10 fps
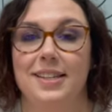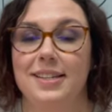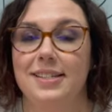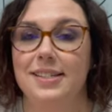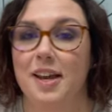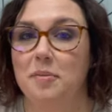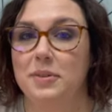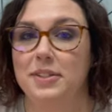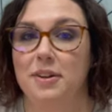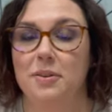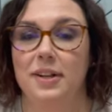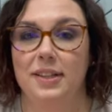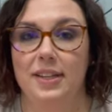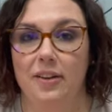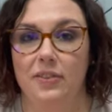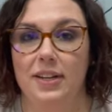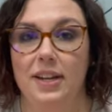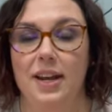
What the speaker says: This is episode 11,